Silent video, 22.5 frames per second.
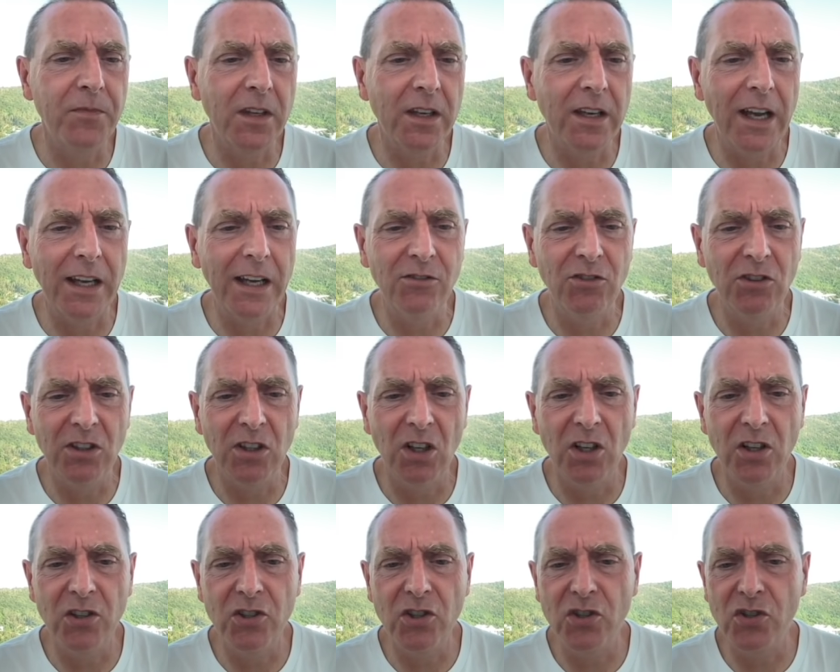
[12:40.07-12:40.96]
Catherine
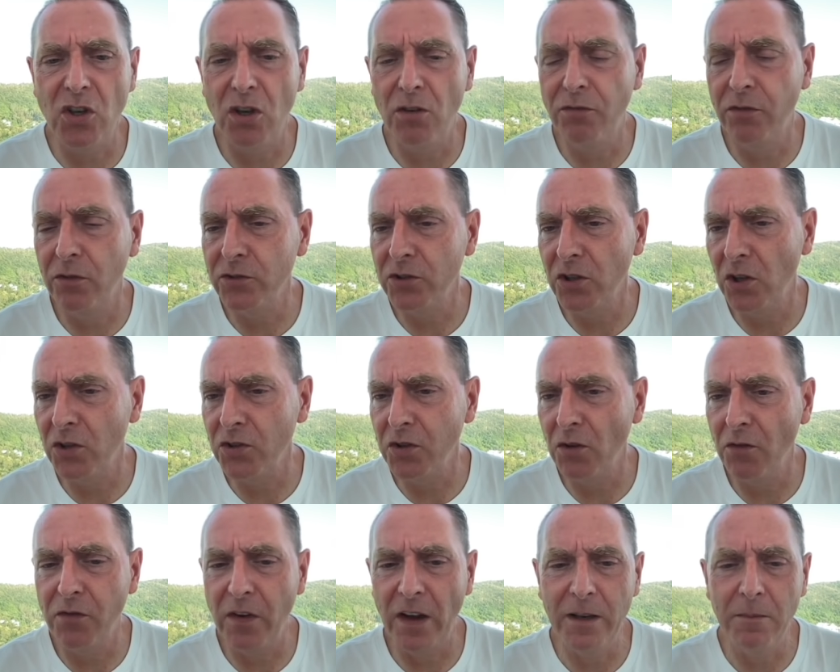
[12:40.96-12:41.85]
Long, she's
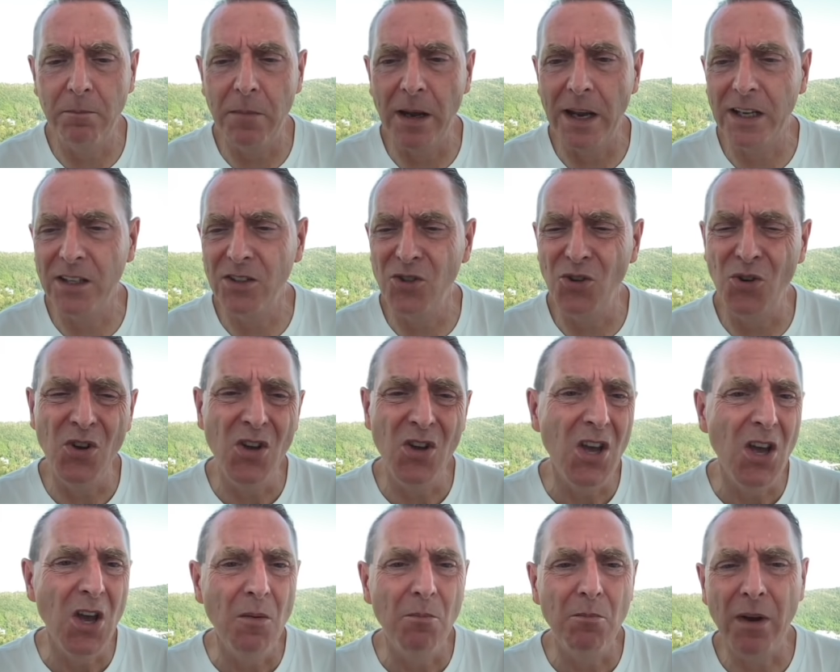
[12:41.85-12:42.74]
also fighting back too.
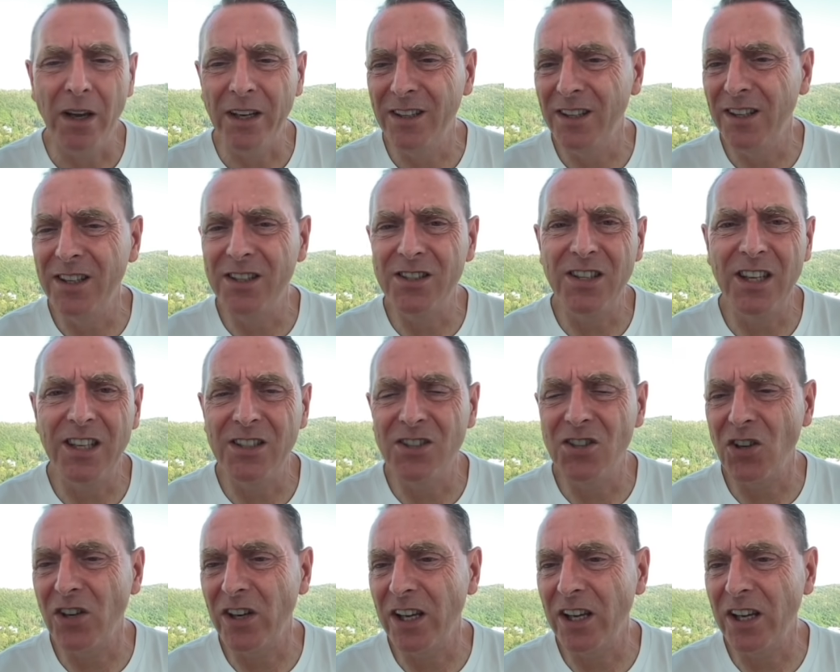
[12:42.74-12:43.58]
But this thing is going to